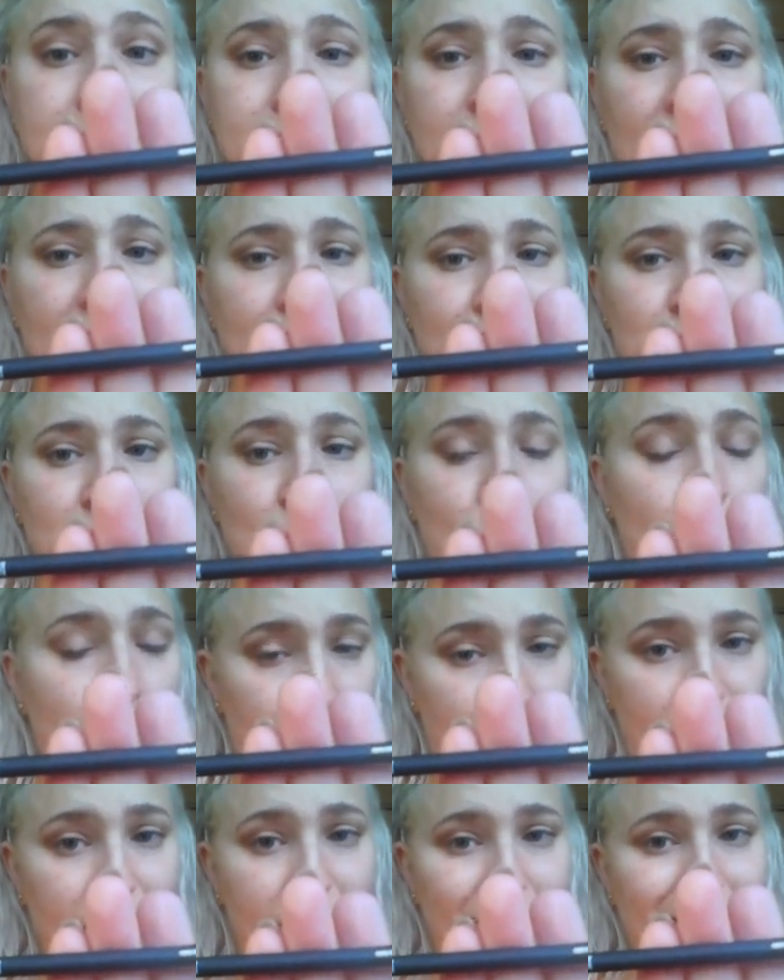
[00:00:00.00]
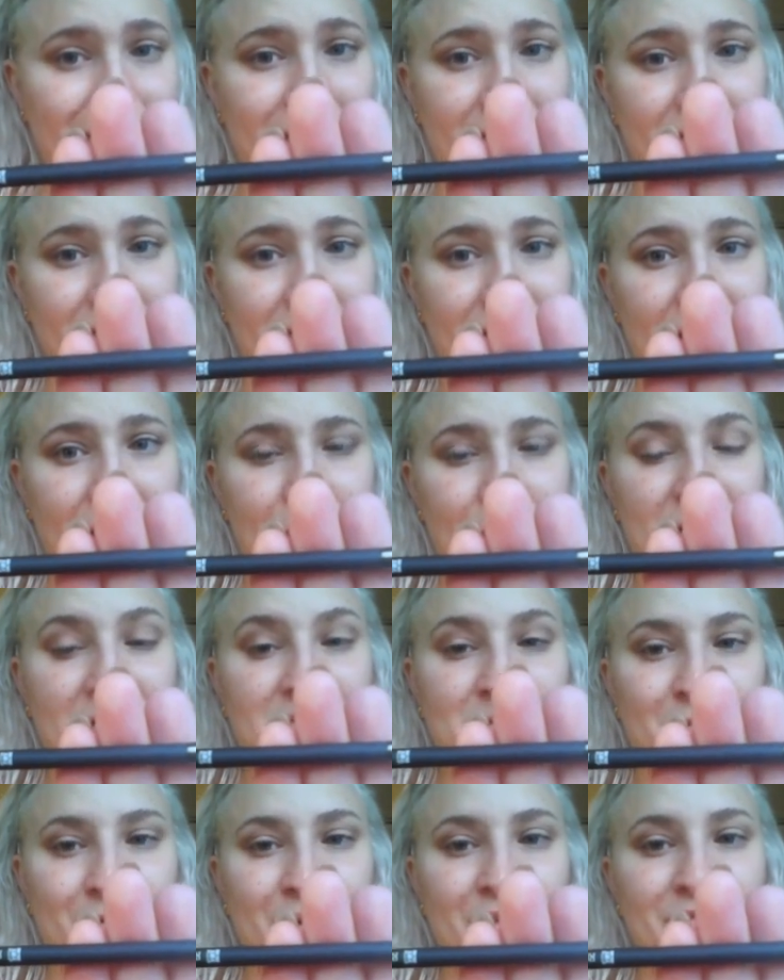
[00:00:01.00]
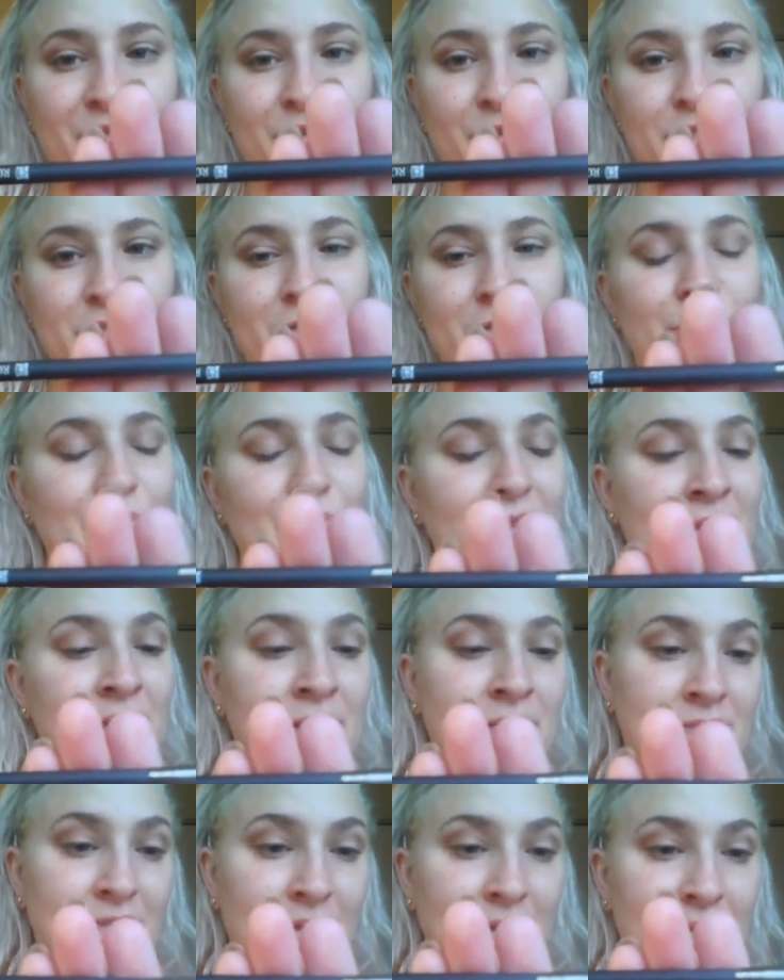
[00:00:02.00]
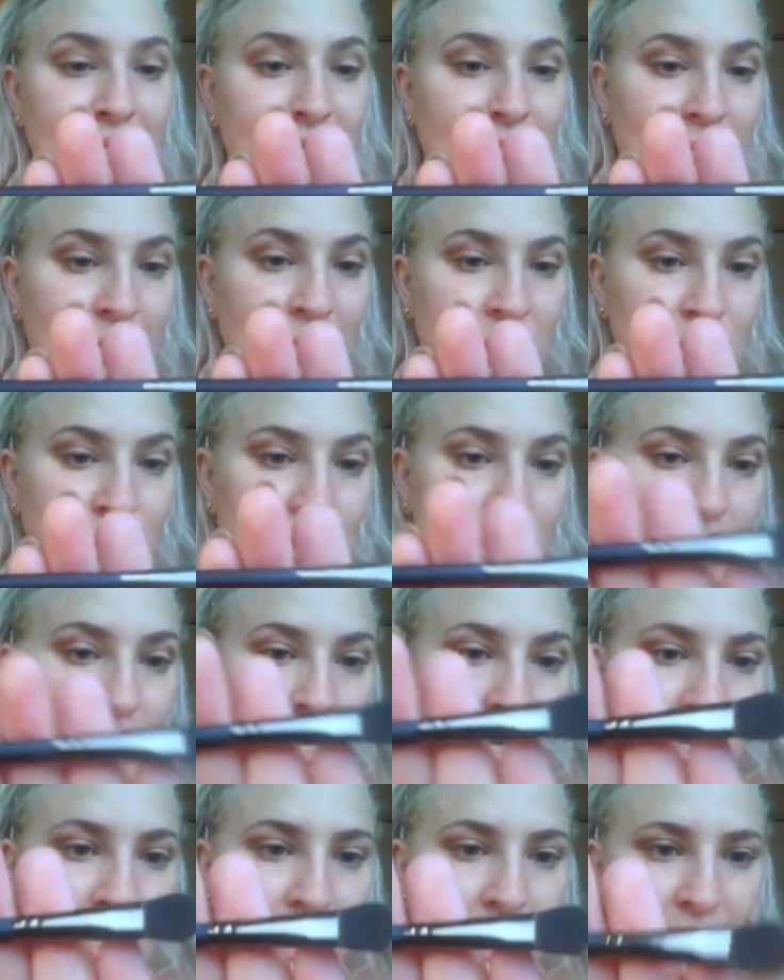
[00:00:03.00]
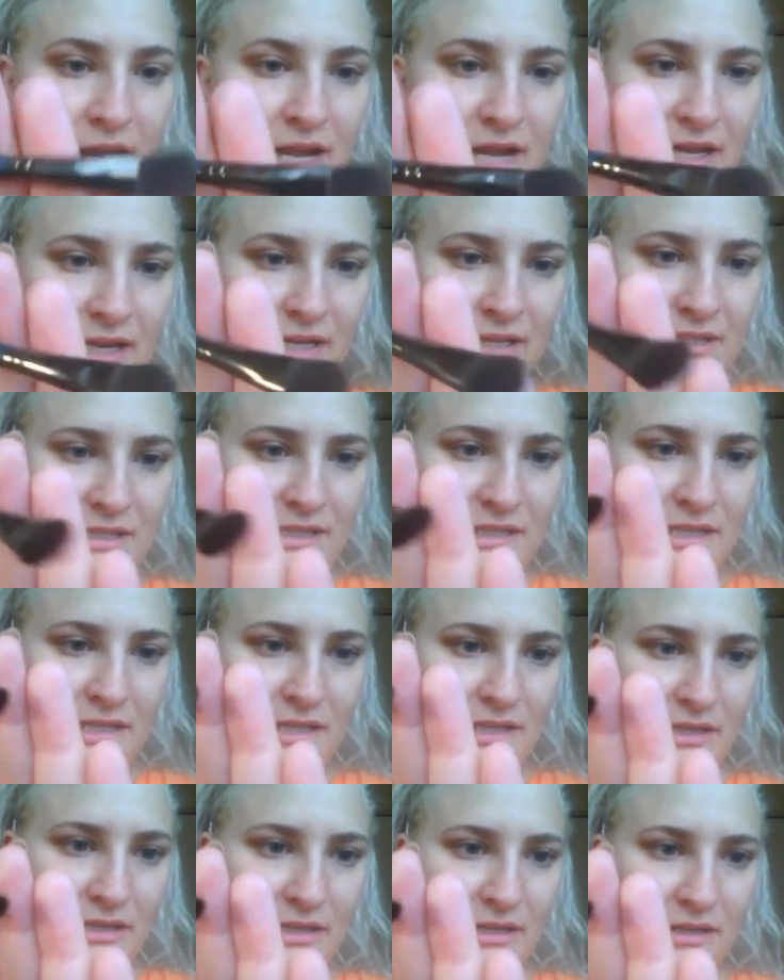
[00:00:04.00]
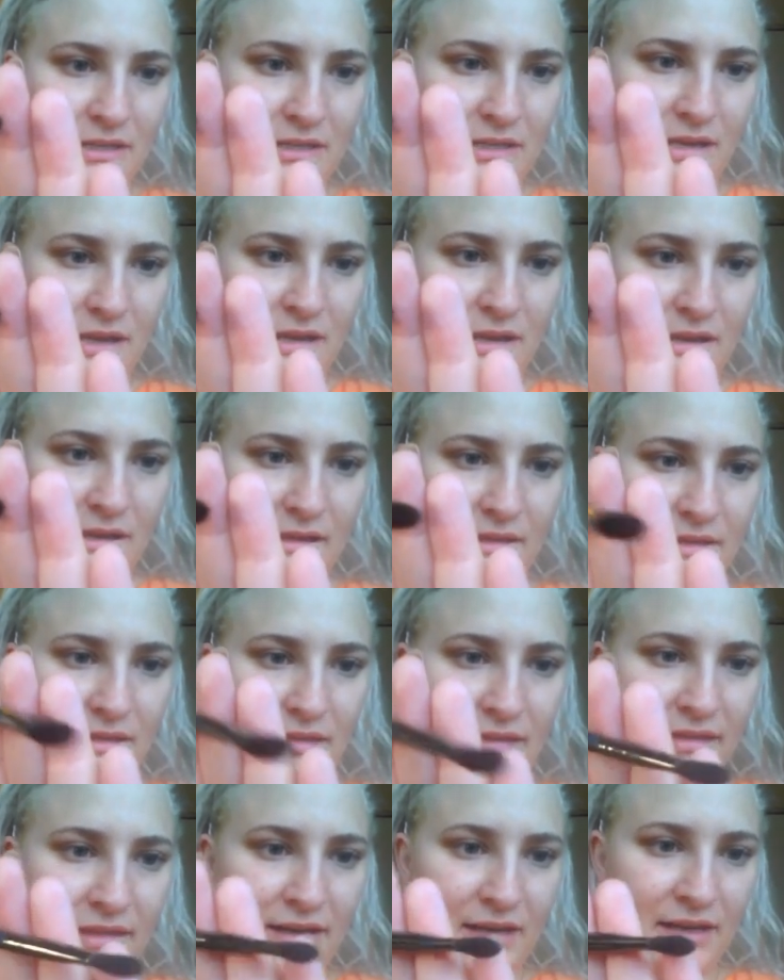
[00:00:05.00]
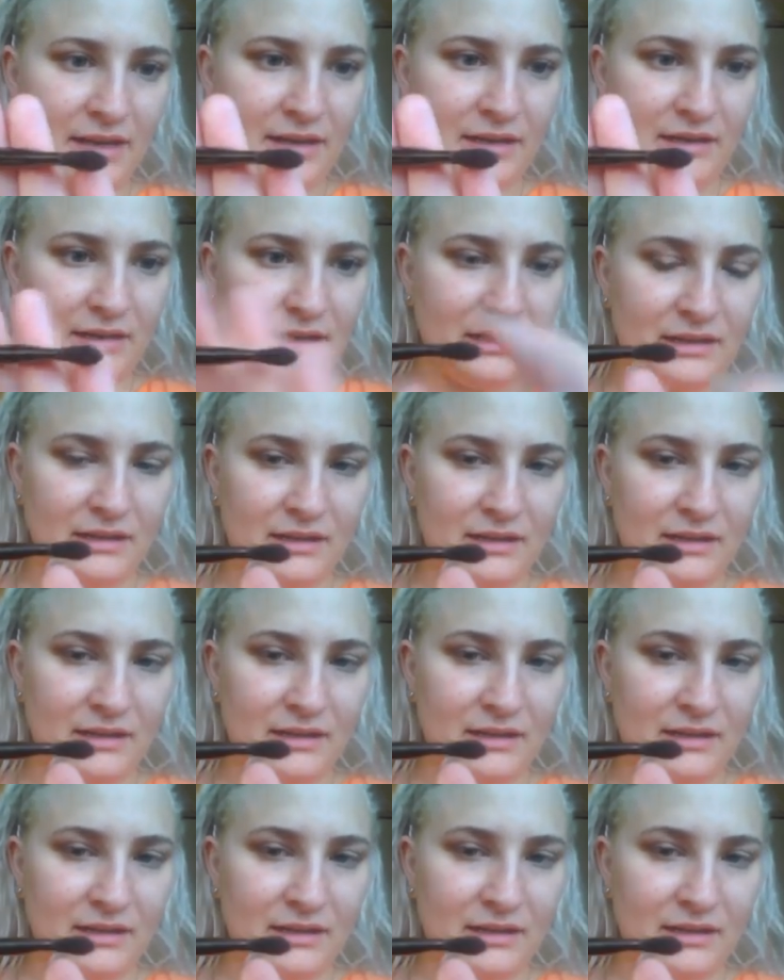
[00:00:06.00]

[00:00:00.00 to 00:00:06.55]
I could totally be killing that, but it's a Revolution BX80 brush, and it's thin,